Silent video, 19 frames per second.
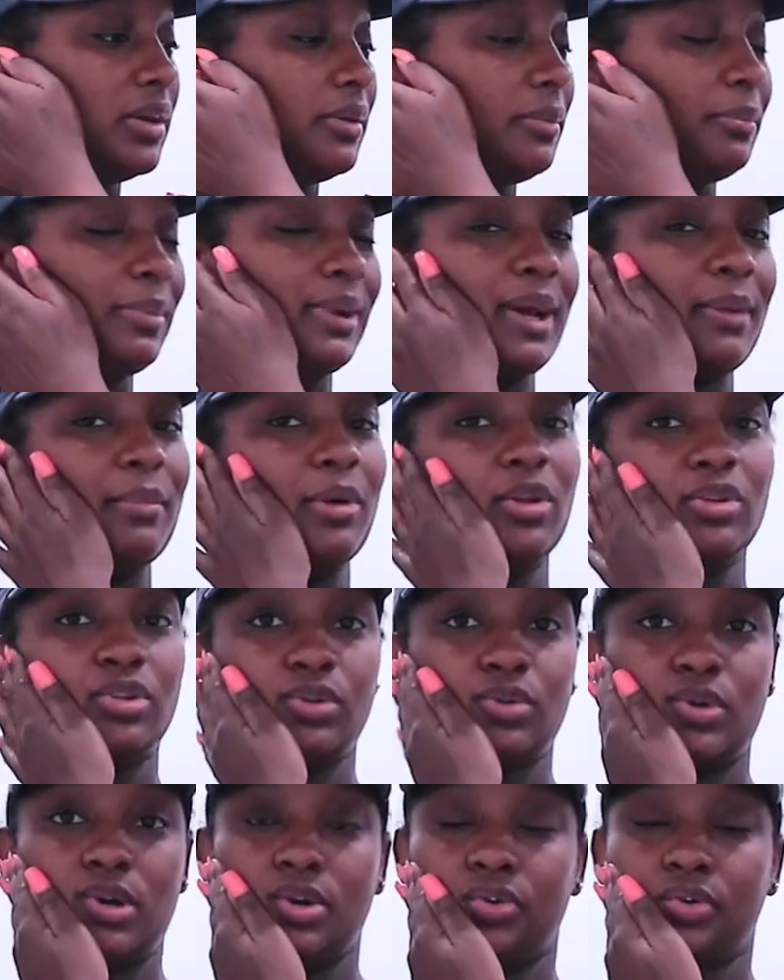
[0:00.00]
but I'm also
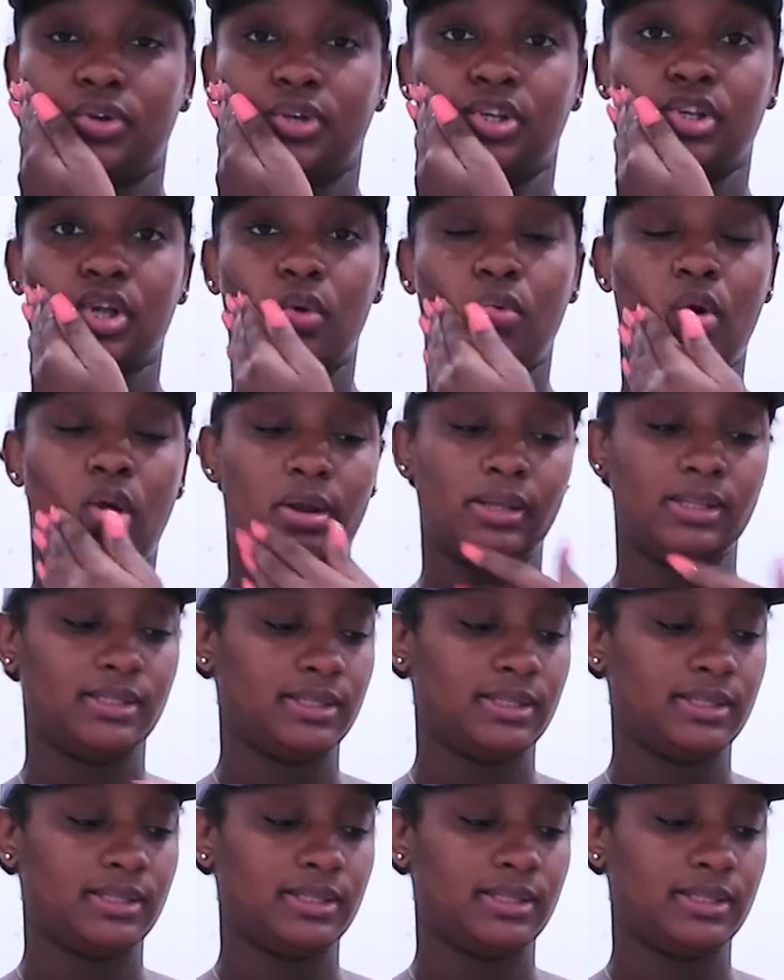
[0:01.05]
hungry, so I wanted